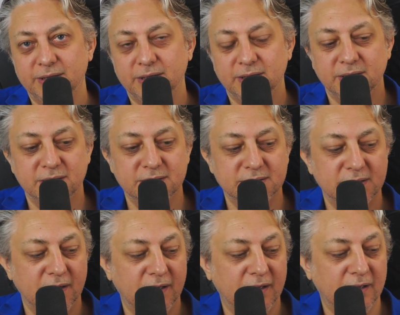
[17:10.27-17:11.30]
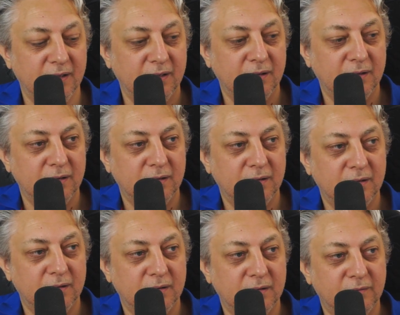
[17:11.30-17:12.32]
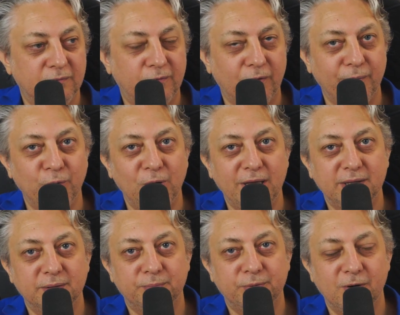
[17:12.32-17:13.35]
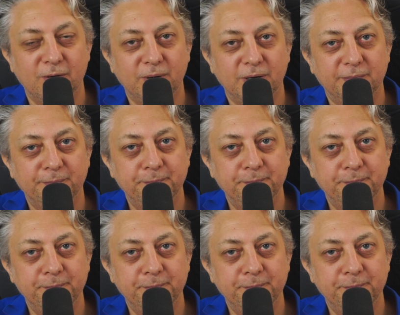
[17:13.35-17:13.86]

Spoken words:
is formulate a problem